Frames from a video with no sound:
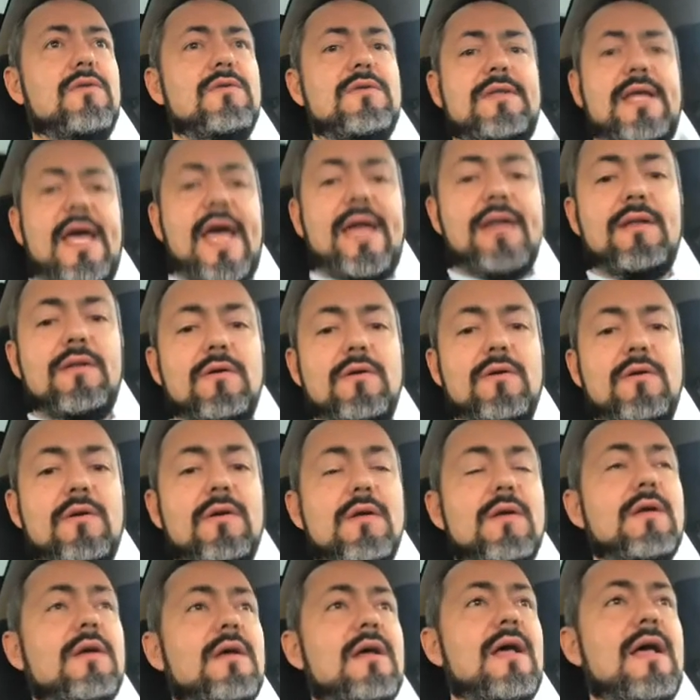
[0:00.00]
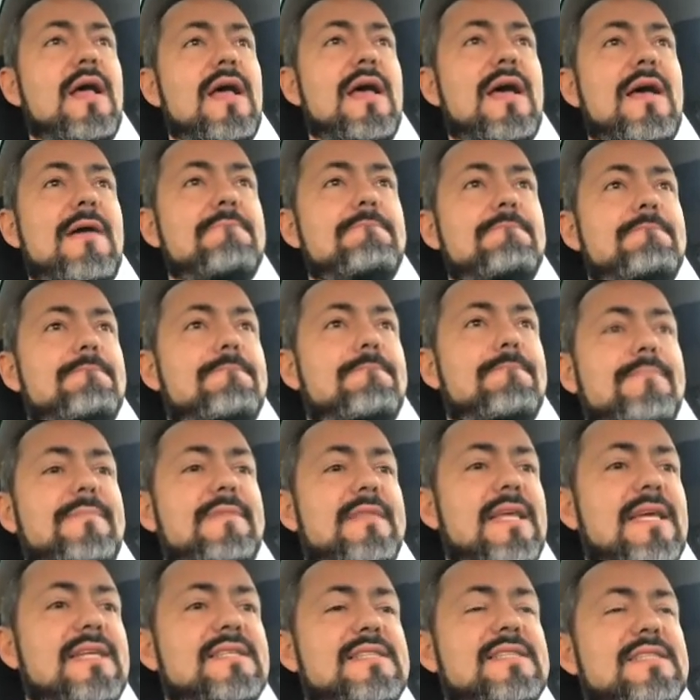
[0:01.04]
tell you.
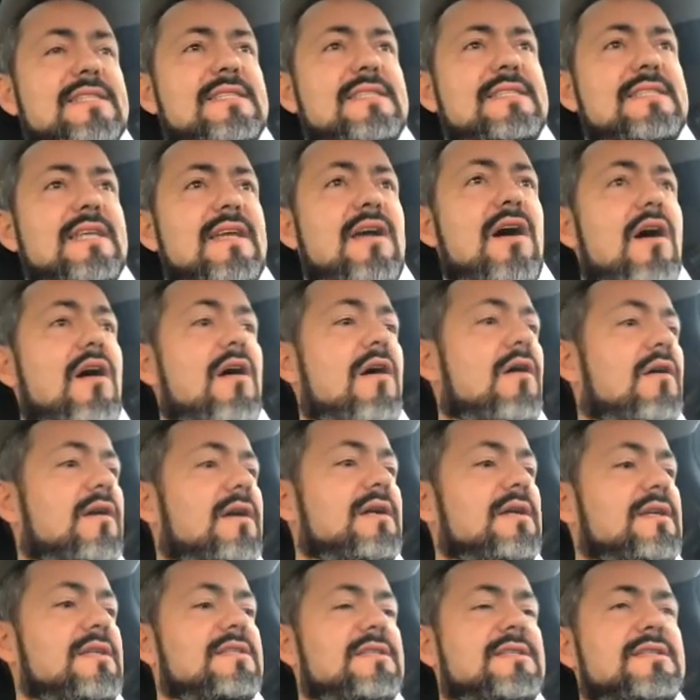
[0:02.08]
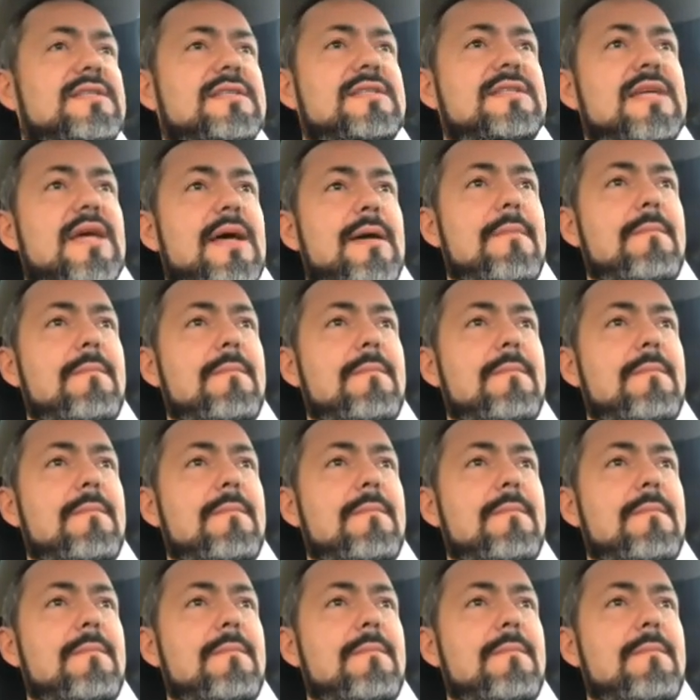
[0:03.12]
This car is